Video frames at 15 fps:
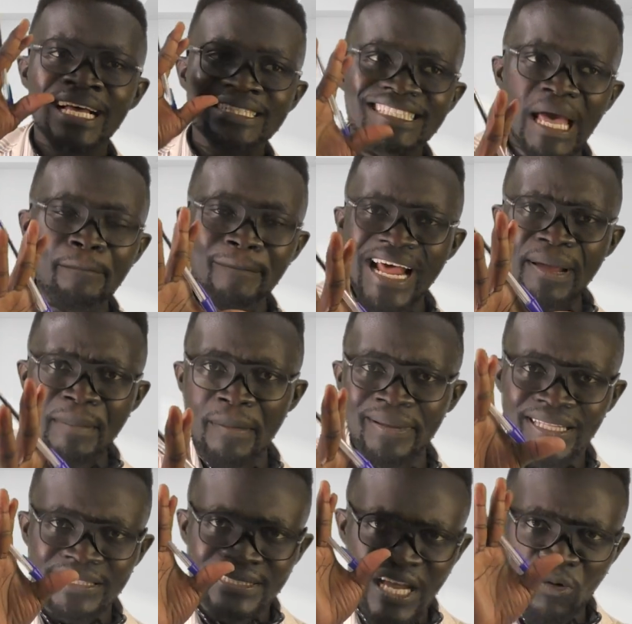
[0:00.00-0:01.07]
Some
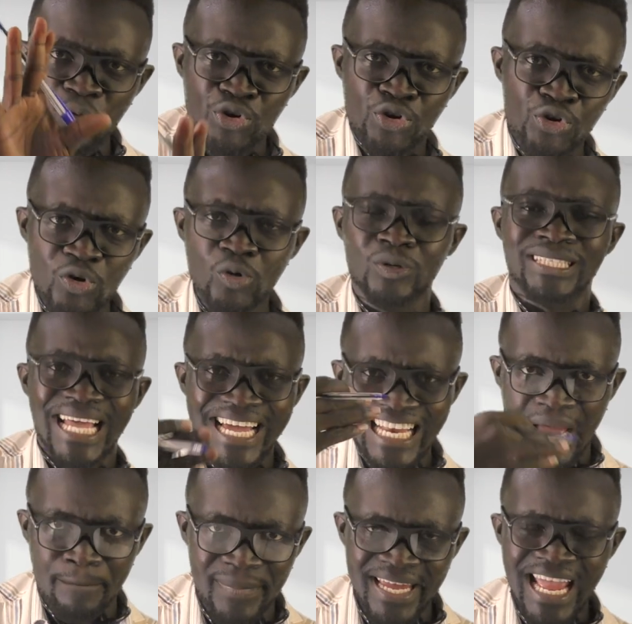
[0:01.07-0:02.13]
Meribit say who you know,
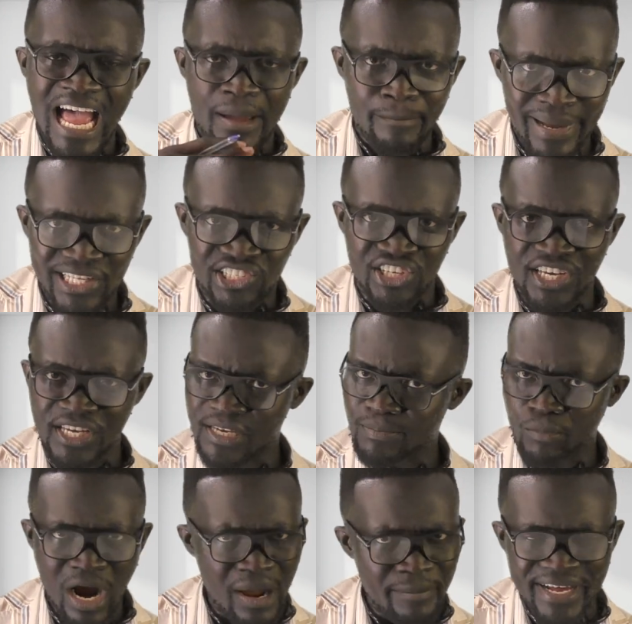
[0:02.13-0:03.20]
and I met Amechi,
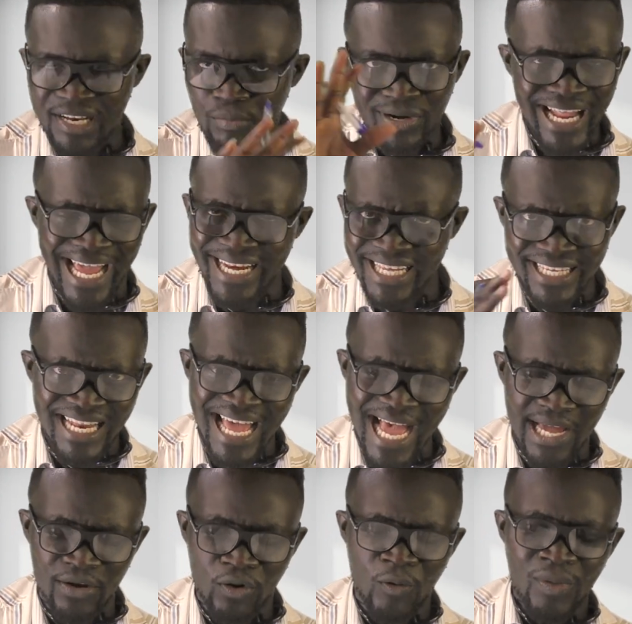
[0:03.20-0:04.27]
Mohammed Munia
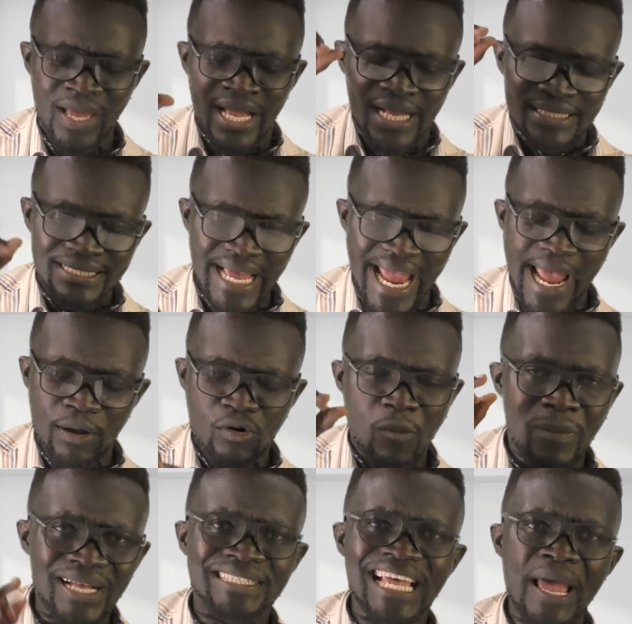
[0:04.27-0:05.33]
Dinano, Sir
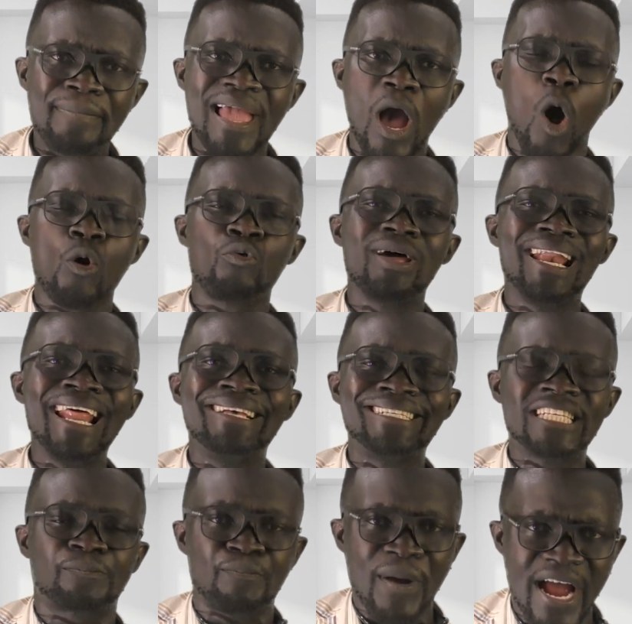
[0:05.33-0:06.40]
Ekobasabia or
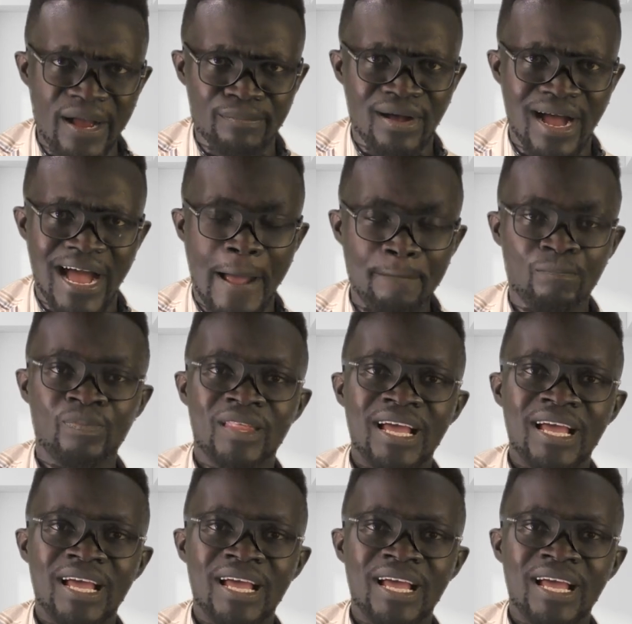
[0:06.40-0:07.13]
releases Perma.